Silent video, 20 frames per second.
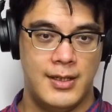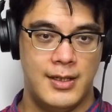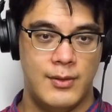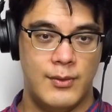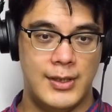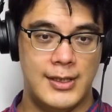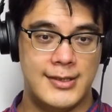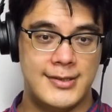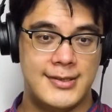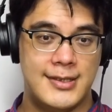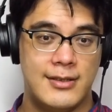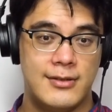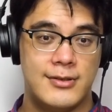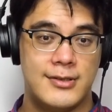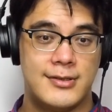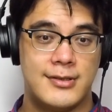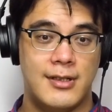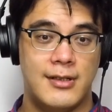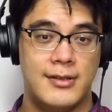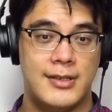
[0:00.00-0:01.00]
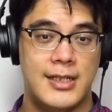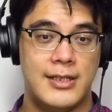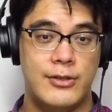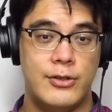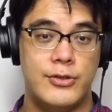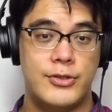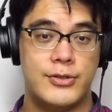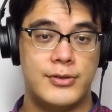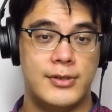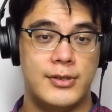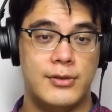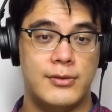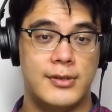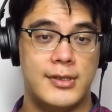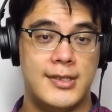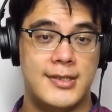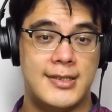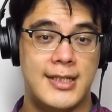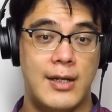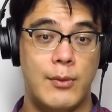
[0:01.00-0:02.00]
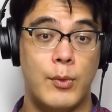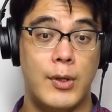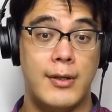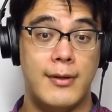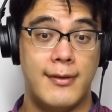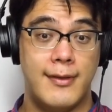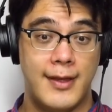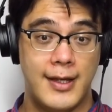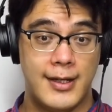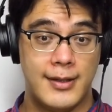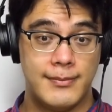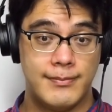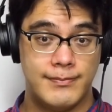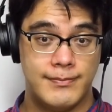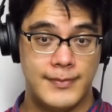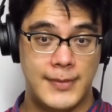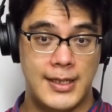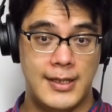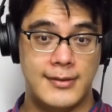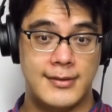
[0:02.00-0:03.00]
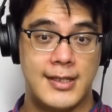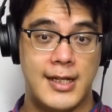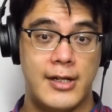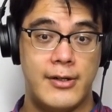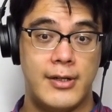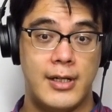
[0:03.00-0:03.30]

While a single song can usually only say one thing, an entire